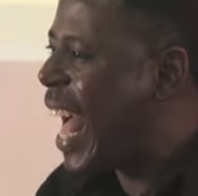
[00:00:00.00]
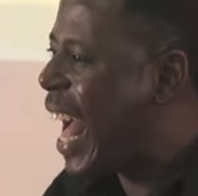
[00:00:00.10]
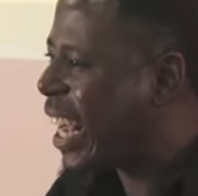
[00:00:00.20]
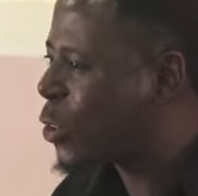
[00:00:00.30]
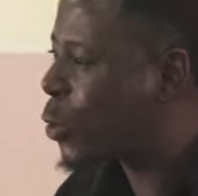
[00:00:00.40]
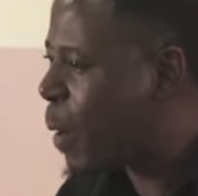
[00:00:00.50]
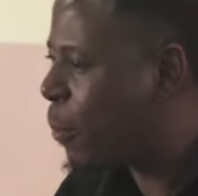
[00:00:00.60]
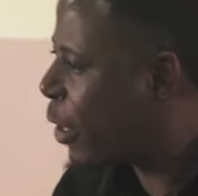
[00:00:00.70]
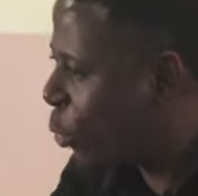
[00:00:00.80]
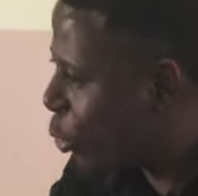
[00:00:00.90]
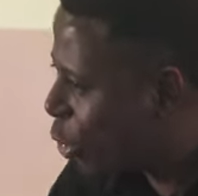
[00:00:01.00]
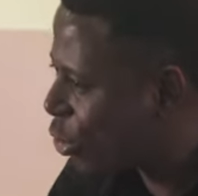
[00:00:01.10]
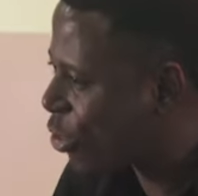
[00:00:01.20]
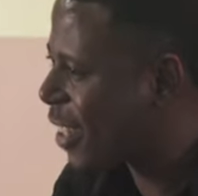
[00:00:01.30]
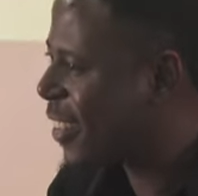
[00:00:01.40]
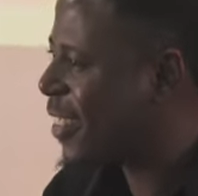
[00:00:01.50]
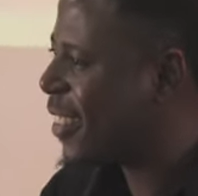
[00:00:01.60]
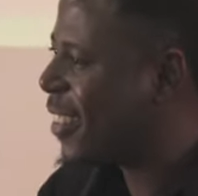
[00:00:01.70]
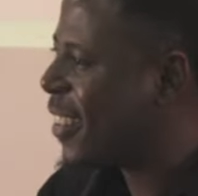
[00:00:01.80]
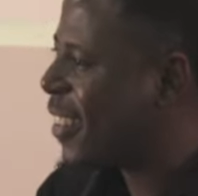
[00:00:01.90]
gangs to spend money, no doctrine.
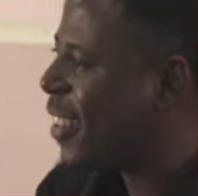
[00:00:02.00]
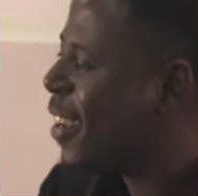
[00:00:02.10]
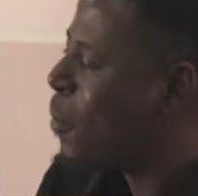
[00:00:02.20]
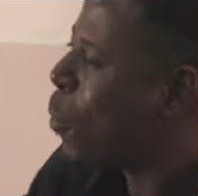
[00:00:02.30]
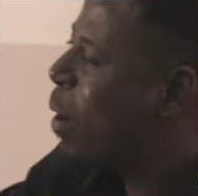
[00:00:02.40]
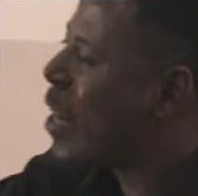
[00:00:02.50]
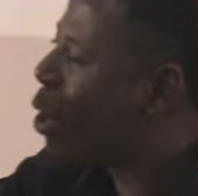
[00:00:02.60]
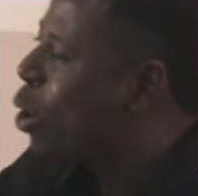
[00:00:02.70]
But when